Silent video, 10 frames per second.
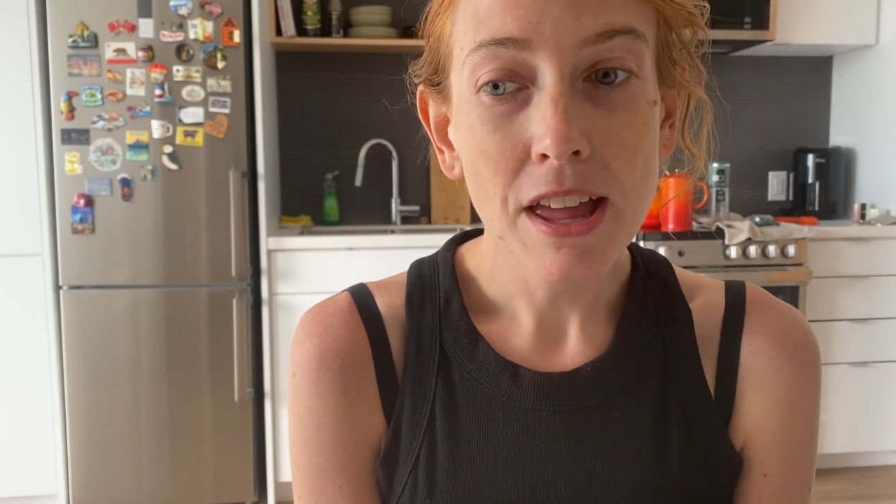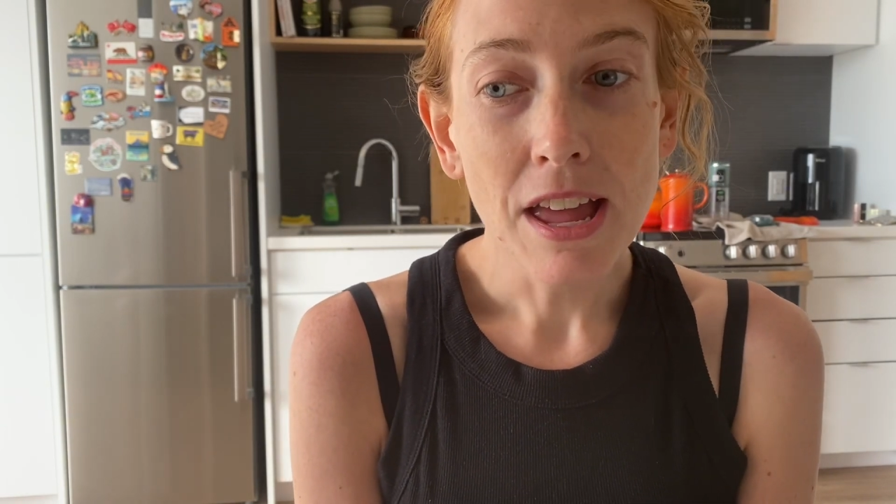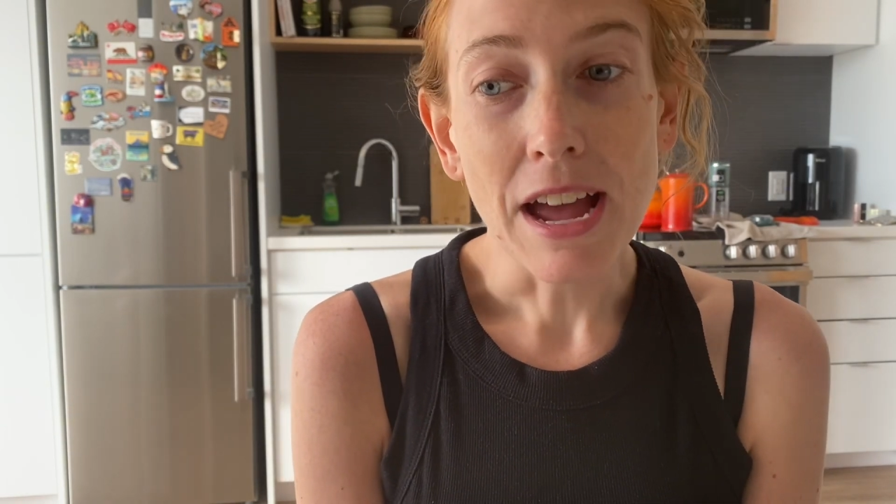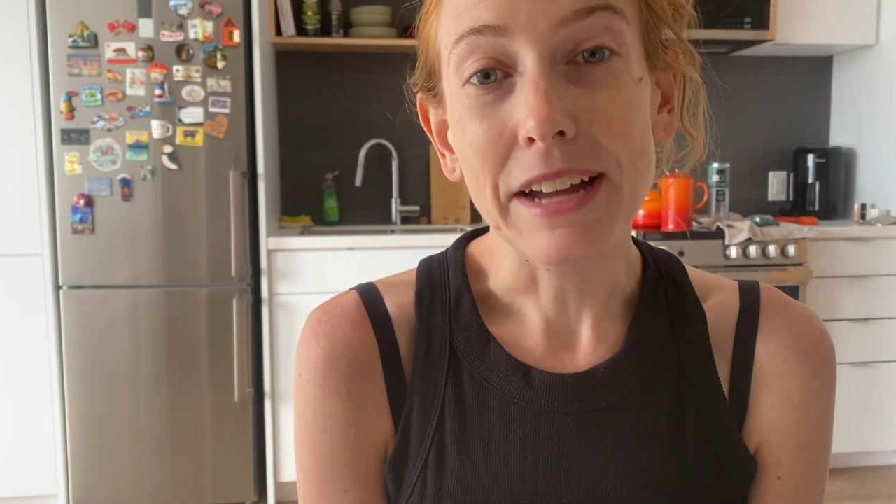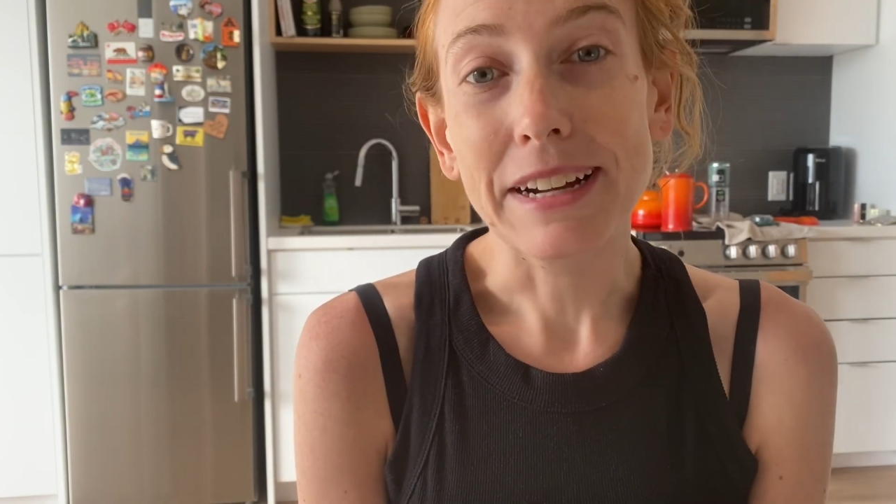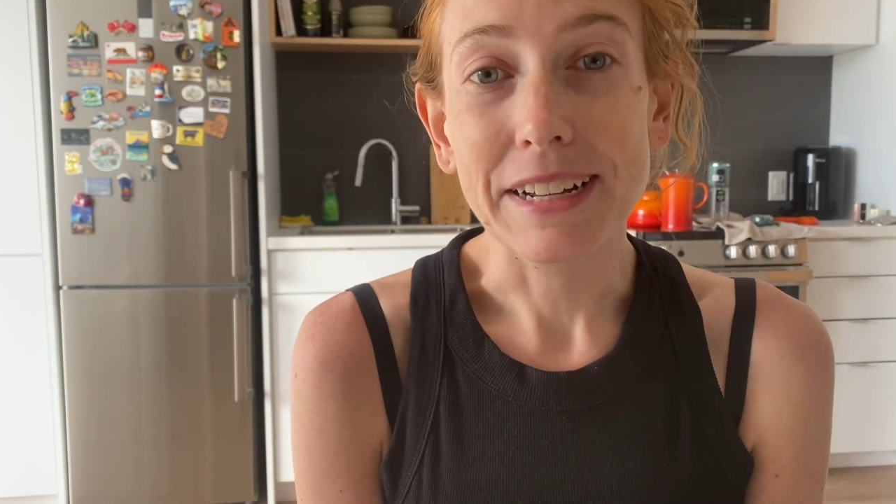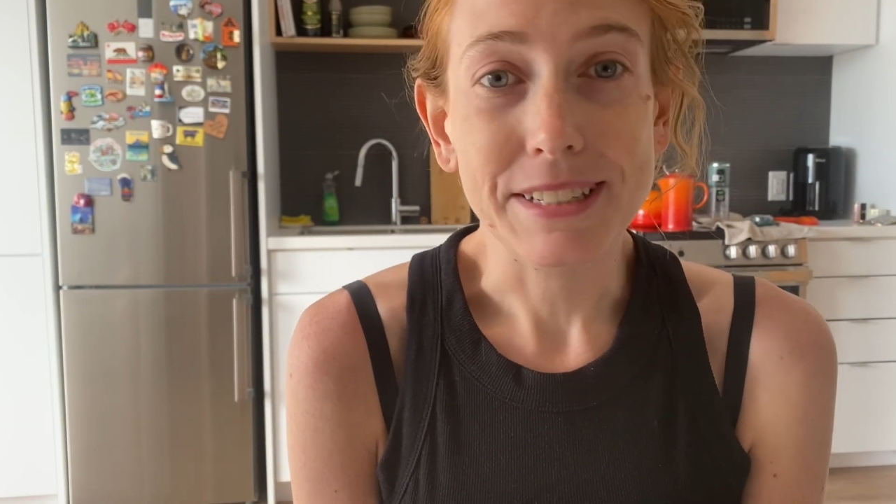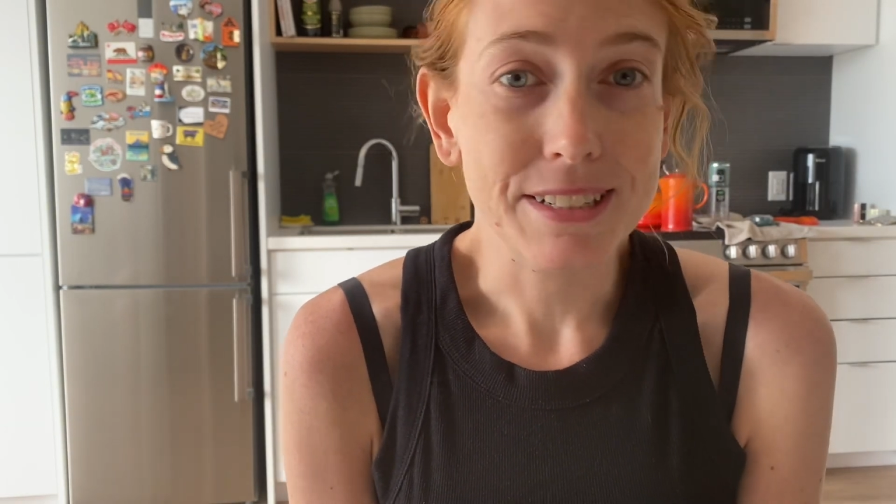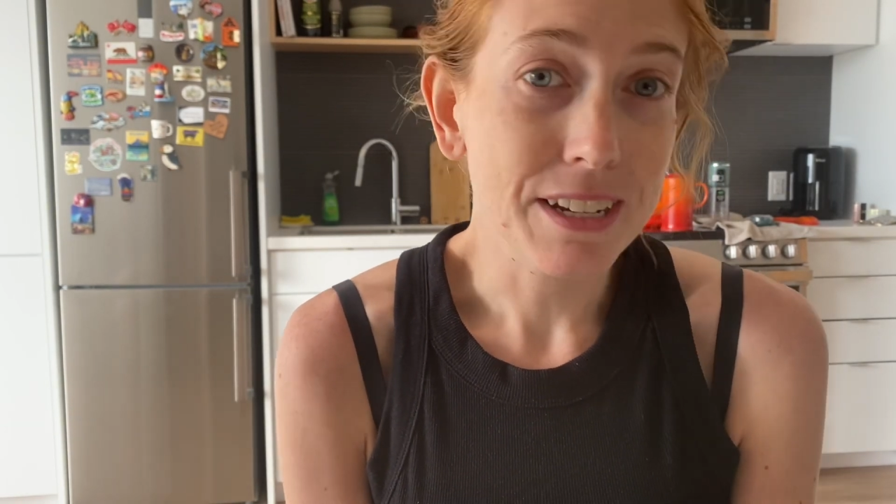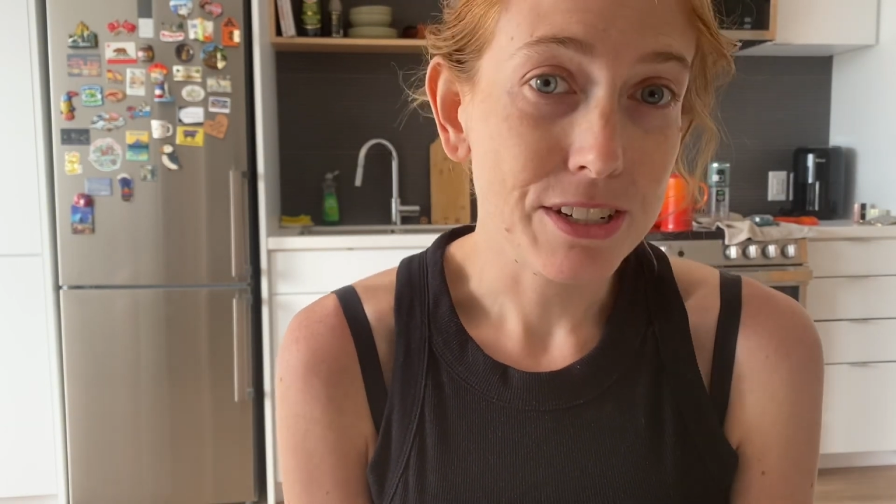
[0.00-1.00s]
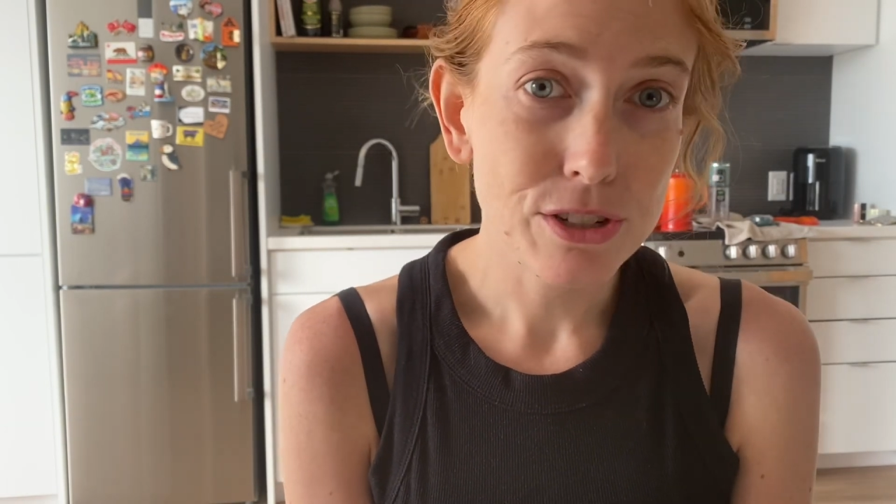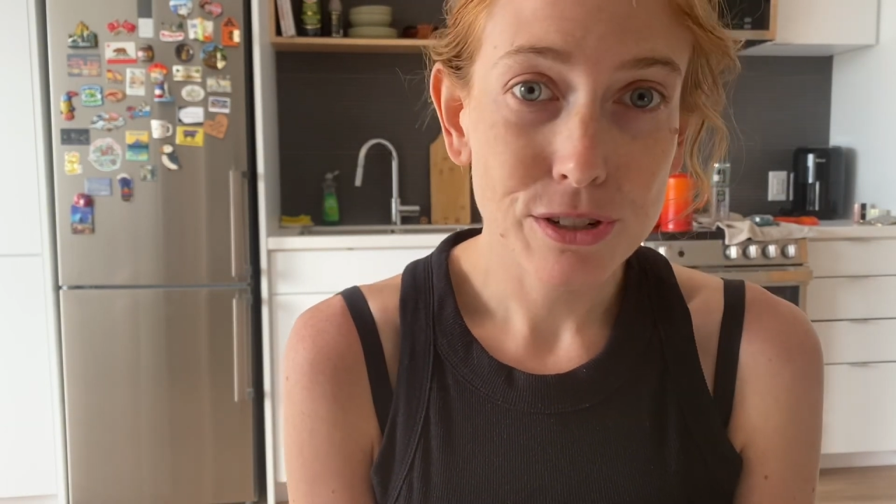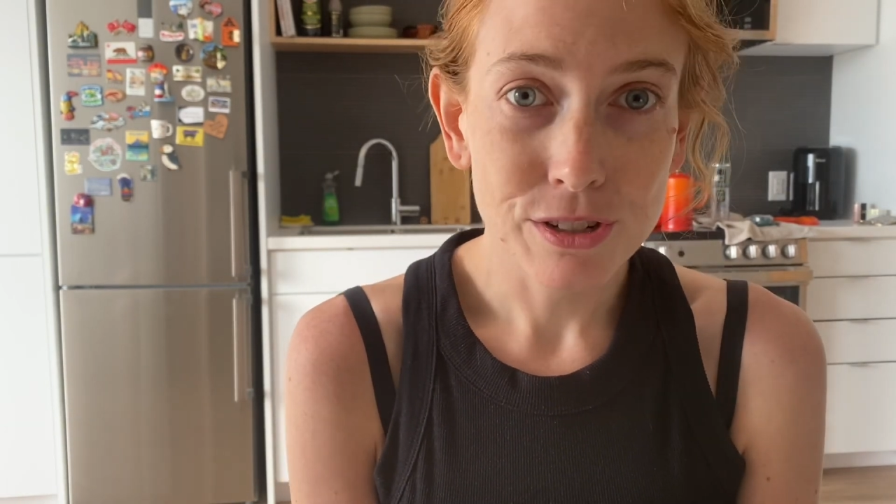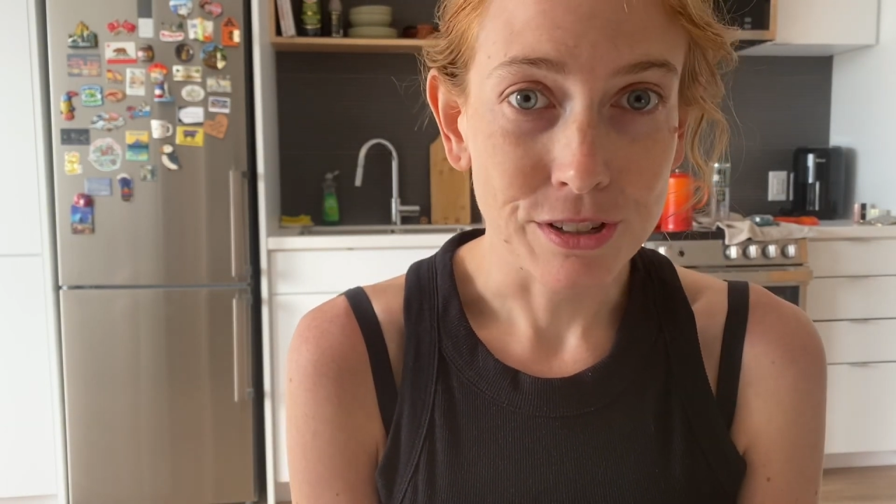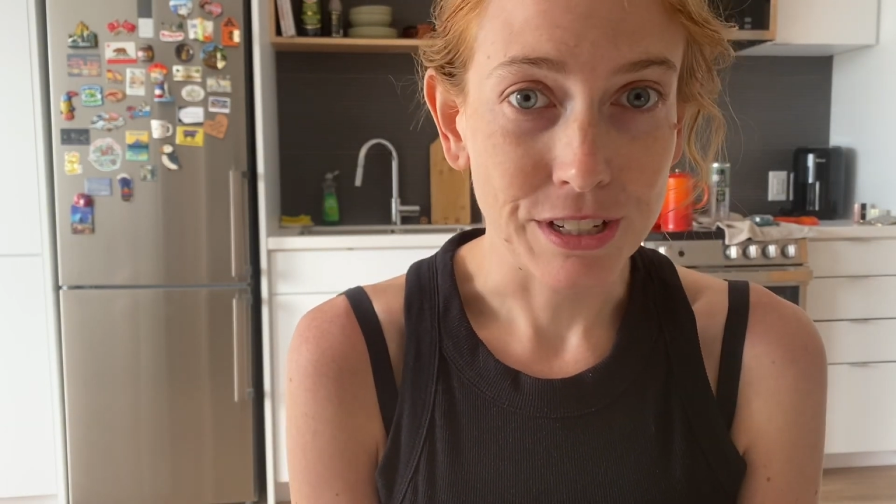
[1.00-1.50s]
And as such,
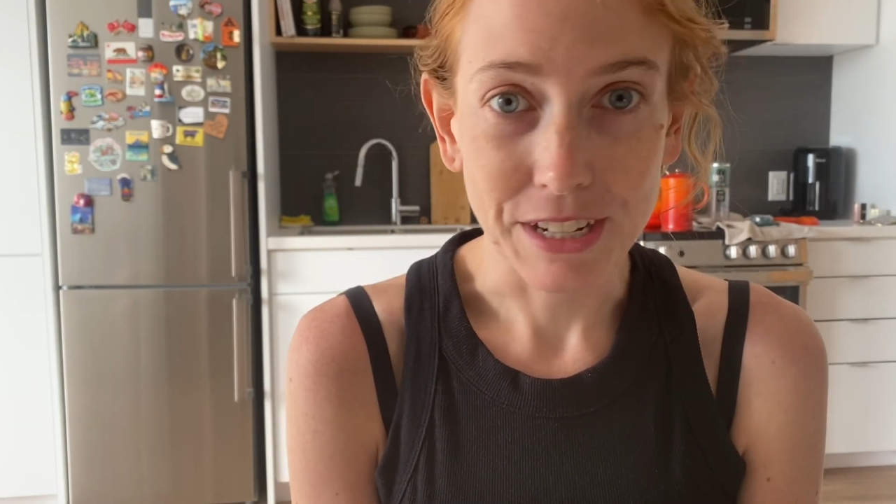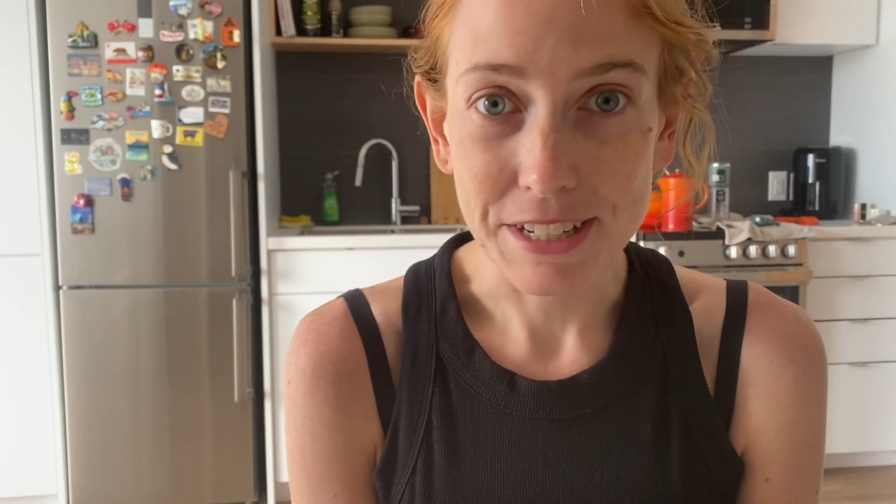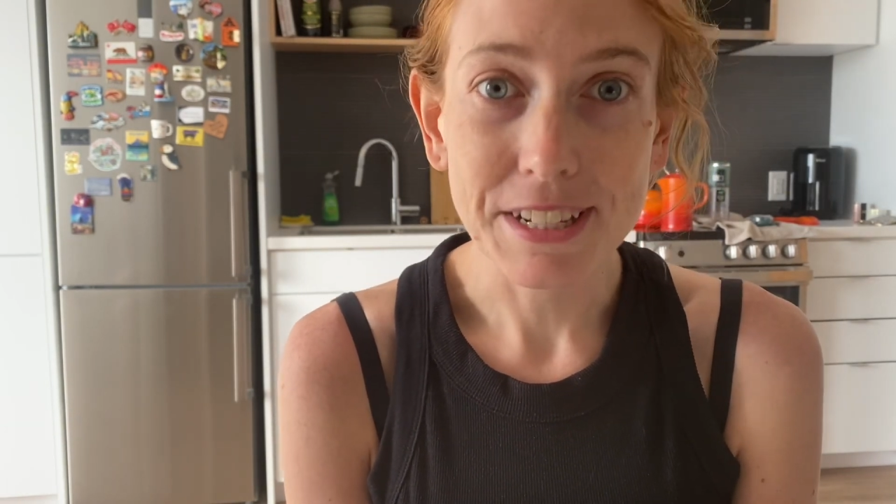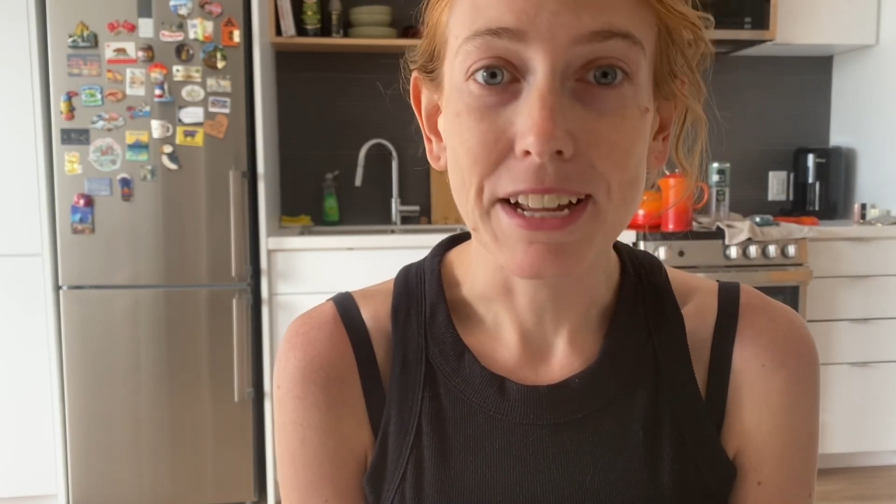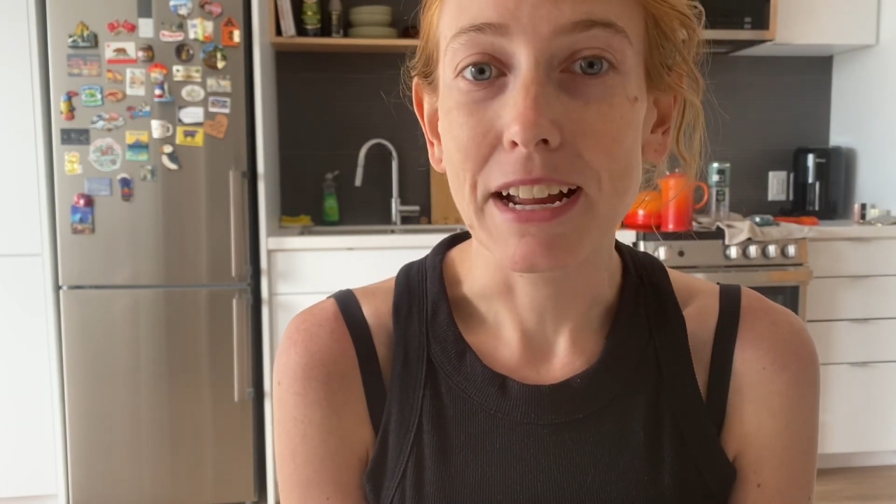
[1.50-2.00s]
like I said,